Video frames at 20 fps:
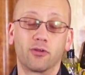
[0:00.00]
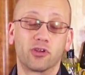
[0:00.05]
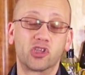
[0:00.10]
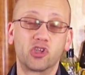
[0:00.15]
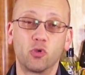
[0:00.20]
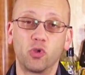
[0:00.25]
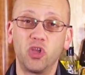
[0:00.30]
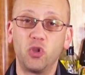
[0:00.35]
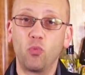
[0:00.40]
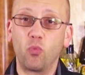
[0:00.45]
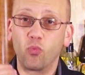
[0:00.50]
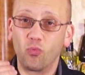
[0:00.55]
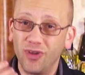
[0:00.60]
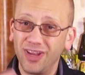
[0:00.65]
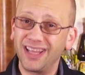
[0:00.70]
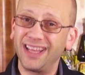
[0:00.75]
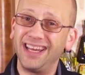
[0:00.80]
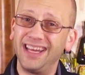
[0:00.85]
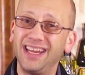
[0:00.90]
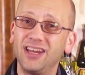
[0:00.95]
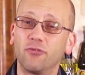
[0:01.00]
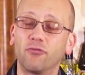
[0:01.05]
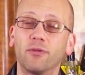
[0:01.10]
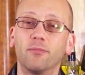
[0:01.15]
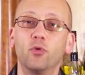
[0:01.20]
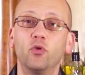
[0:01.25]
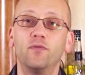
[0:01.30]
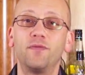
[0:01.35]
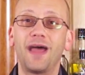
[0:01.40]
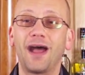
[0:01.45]
So you really need to
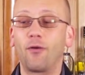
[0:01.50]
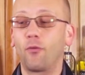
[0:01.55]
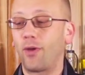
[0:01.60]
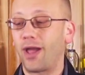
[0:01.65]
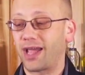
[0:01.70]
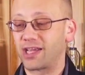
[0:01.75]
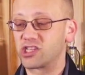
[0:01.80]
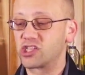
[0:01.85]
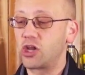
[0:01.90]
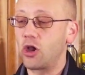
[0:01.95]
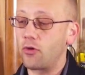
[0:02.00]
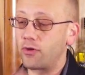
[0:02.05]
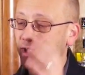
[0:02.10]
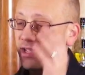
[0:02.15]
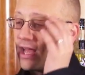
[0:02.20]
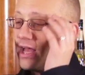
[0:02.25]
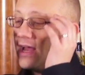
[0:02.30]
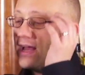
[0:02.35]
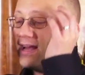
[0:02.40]
remove that wax coating,